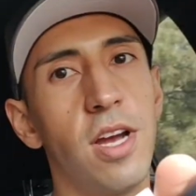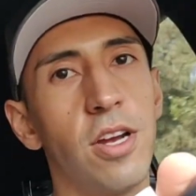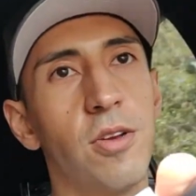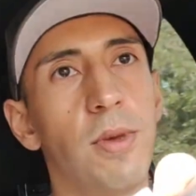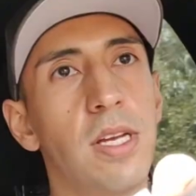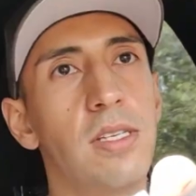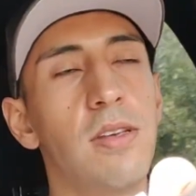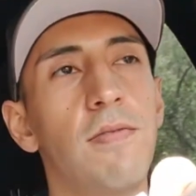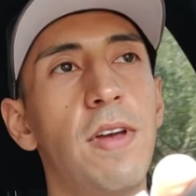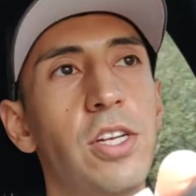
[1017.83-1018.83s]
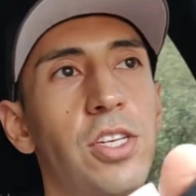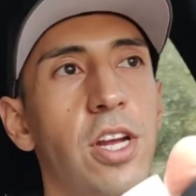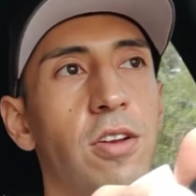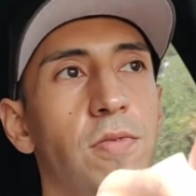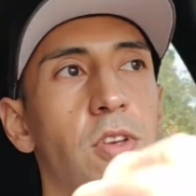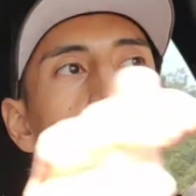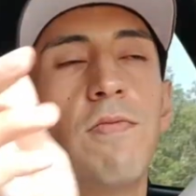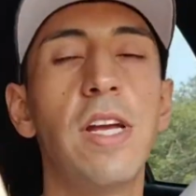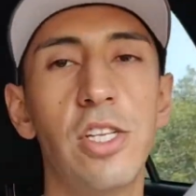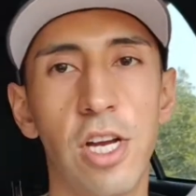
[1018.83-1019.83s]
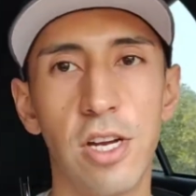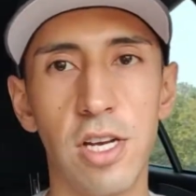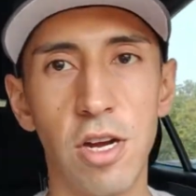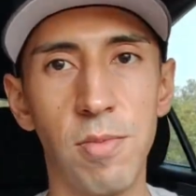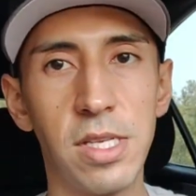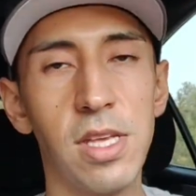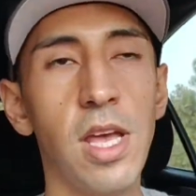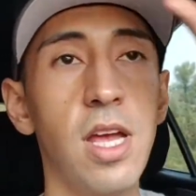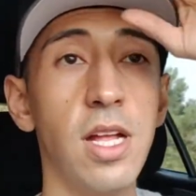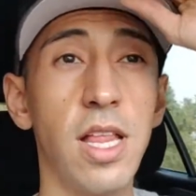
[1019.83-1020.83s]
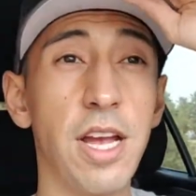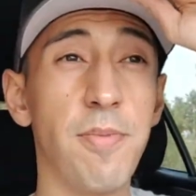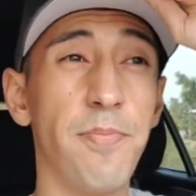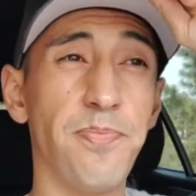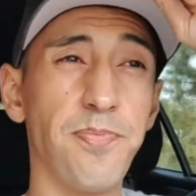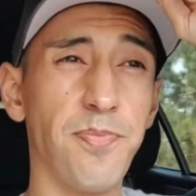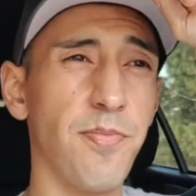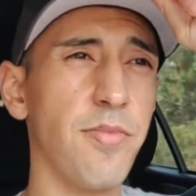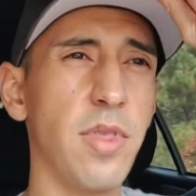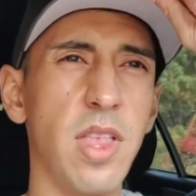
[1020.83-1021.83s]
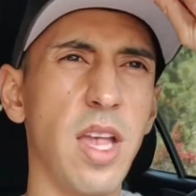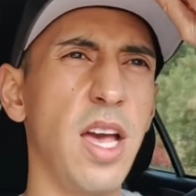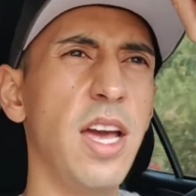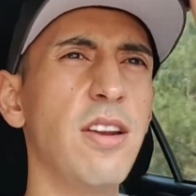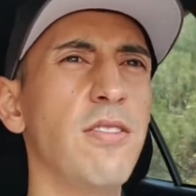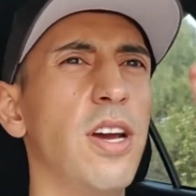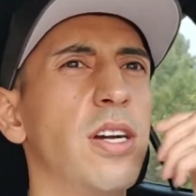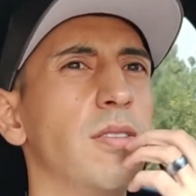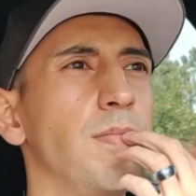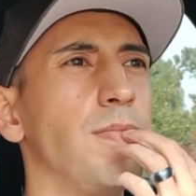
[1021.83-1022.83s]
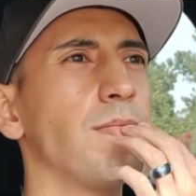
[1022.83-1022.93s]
taco mix, frozen vegetarian taco mix. Like, I don't know